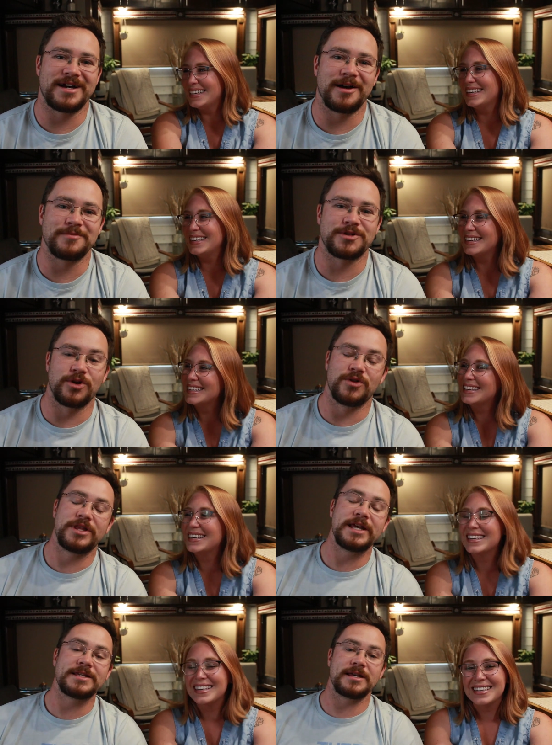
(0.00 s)
Speaker 1: time. So
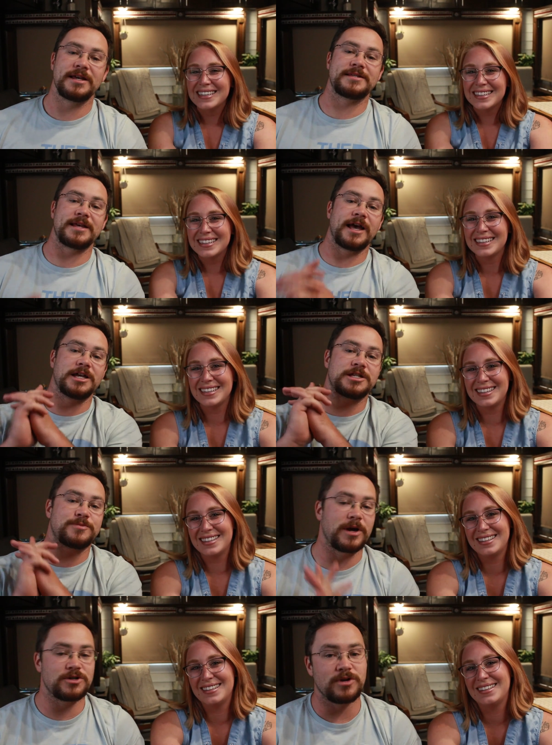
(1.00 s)
this is a
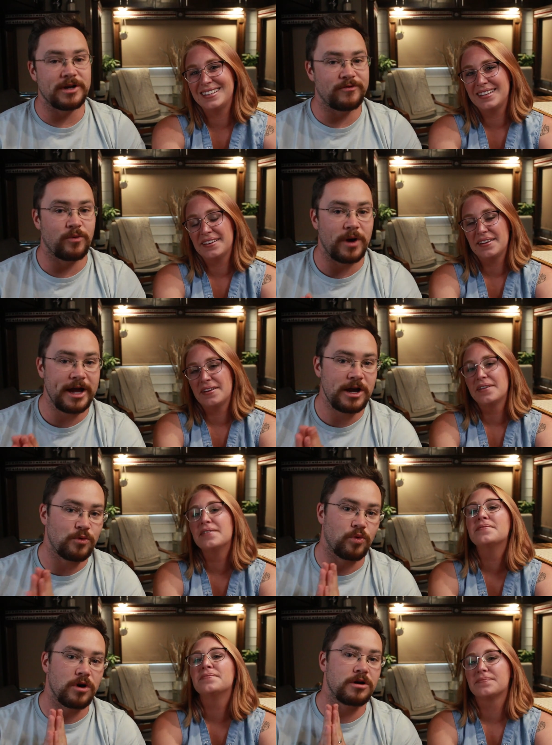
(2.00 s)
special giveaway
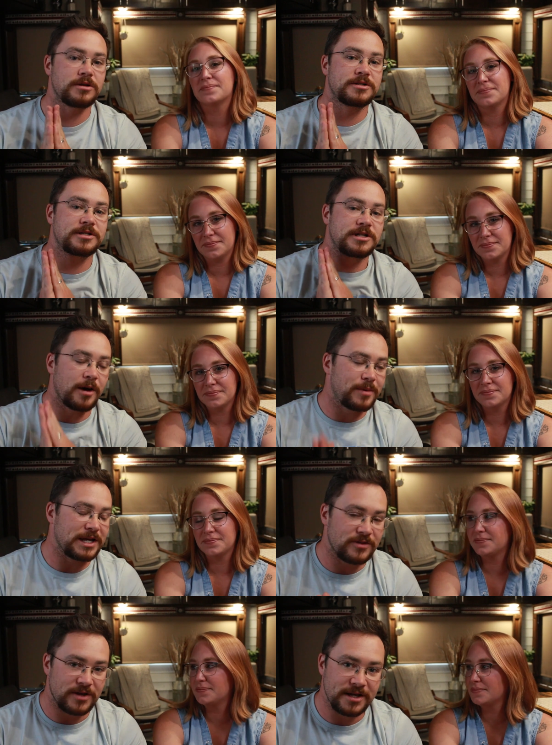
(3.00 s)
and we're
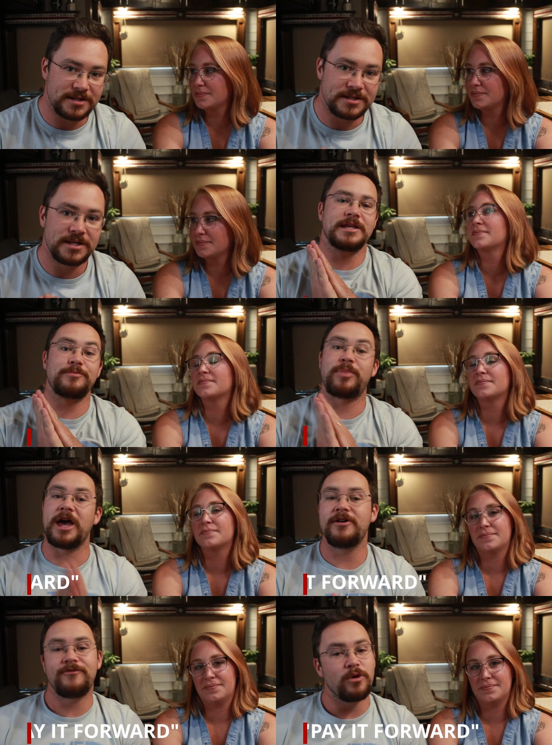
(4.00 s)
dubbing this the
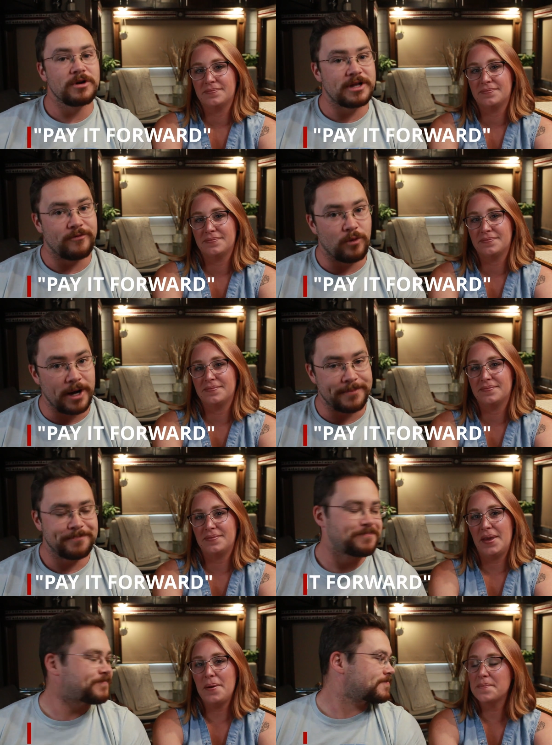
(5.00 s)
Pay It Forward giveaway.
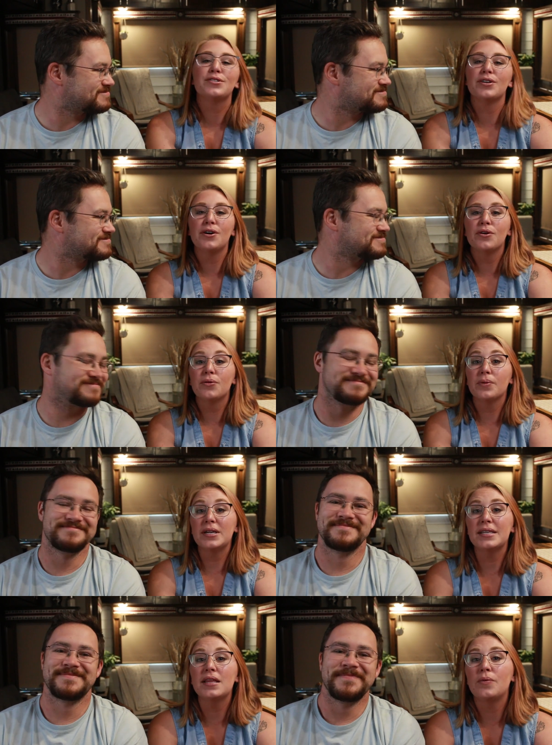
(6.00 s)
Speaker 2: Yep. So the
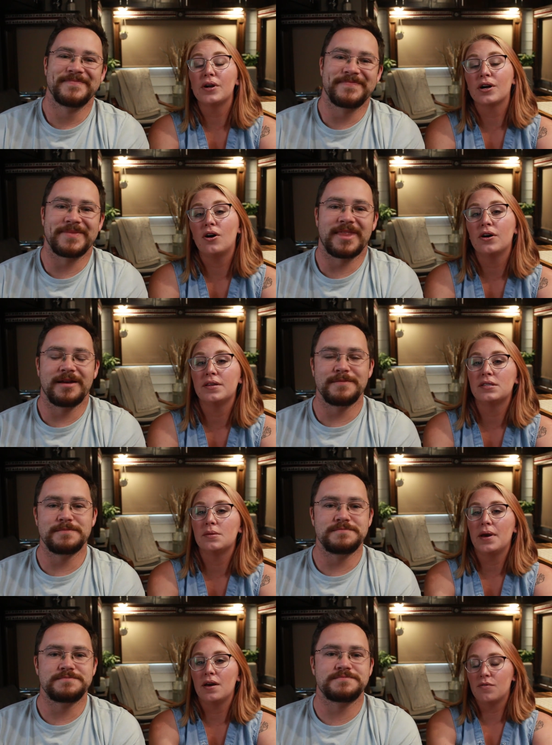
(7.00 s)
reason that we are calling this
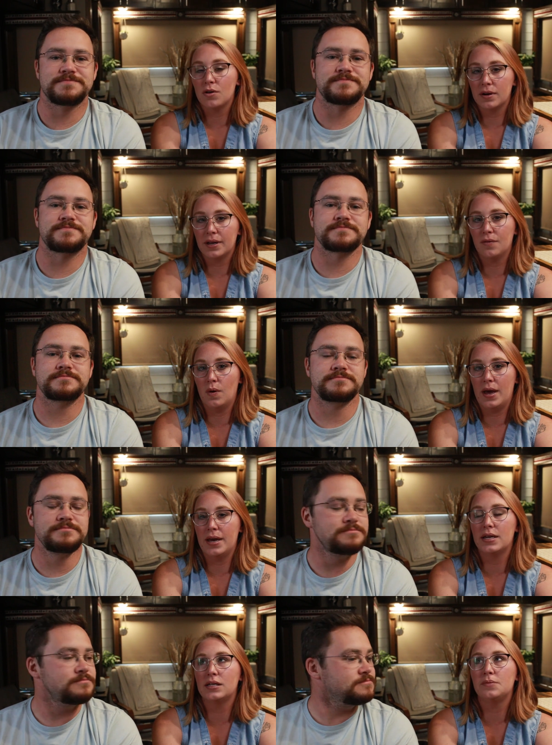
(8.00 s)
the Pay It Forward
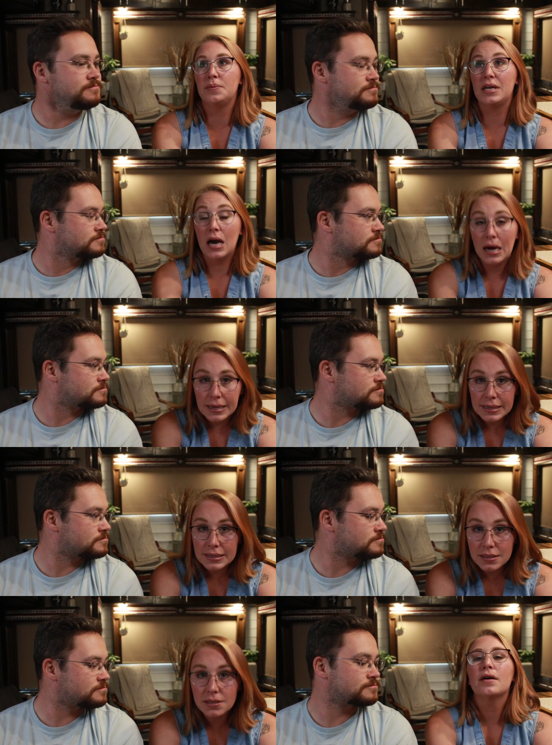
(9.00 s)
giveaway is
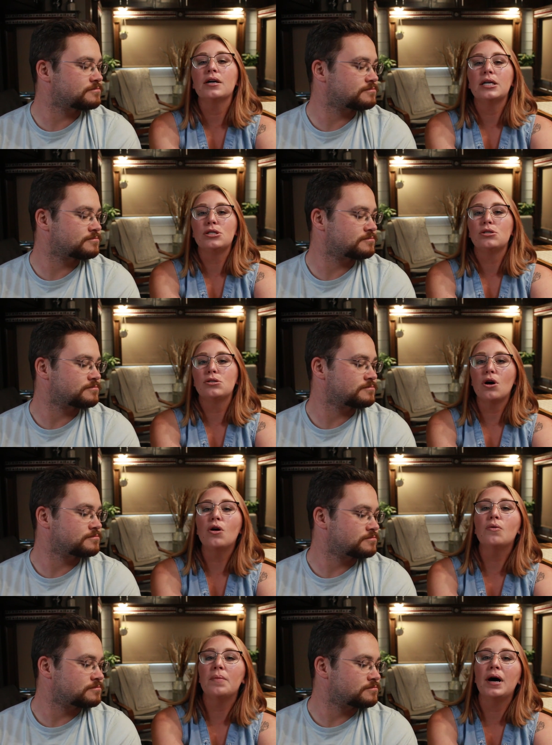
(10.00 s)
because there is
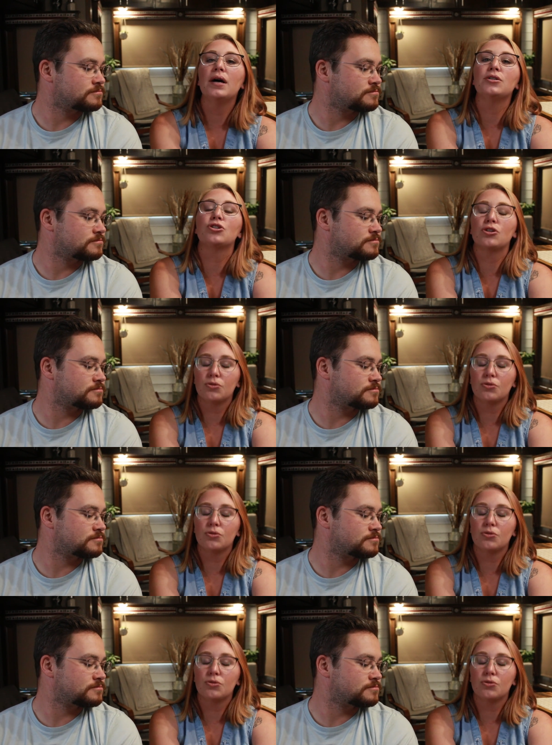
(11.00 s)
so much